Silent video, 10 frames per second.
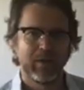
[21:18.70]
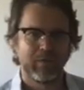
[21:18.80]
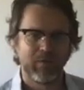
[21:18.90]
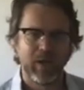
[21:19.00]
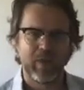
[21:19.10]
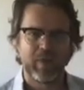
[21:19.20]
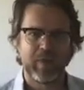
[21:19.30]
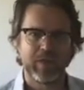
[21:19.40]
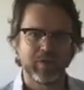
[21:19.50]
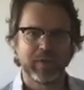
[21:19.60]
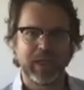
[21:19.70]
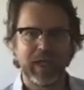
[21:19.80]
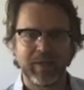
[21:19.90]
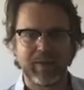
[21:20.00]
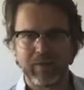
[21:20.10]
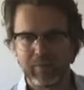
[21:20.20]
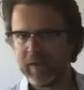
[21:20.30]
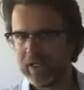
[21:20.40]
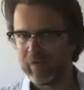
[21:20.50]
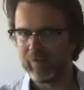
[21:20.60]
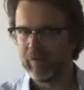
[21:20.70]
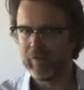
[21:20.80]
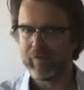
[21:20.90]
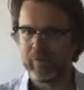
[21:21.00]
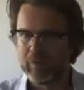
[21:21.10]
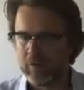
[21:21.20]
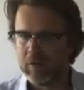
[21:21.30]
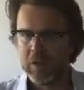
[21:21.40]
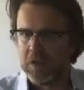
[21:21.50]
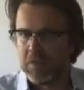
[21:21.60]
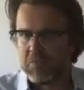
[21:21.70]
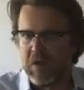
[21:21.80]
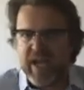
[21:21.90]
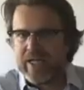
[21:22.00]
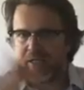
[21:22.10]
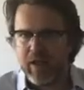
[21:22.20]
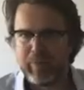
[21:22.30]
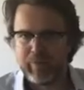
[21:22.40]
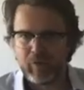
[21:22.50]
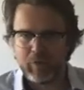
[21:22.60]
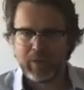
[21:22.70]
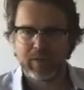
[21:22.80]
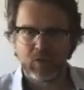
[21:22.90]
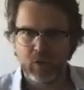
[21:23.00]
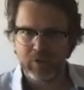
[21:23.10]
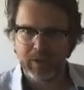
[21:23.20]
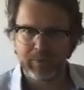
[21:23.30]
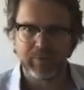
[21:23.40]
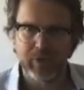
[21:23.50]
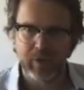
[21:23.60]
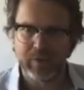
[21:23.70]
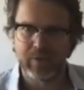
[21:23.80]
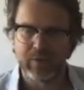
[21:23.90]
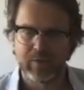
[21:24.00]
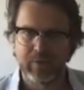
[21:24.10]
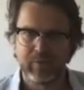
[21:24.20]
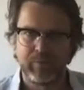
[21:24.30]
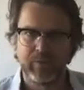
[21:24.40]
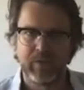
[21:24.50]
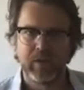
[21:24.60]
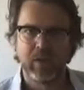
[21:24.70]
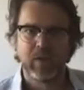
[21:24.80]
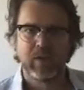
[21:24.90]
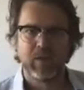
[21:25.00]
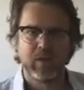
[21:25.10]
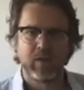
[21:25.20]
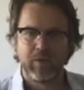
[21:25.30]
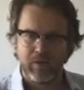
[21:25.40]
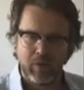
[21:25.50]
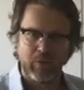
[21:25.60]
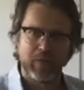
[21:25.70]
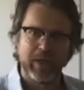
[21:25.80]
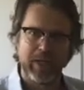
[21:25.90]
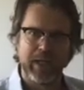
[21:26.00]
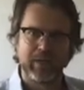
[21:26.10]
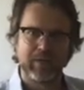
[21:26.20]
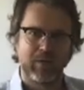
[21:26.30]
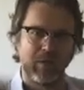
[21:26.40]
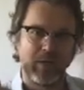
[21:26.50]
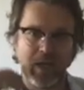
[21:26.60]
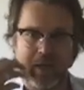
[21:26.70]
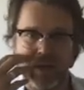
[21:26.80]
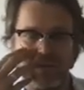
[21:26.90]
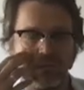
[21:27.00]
rather than doing anything meaningful for any type of robust concept of justice. On the one hand. On the other,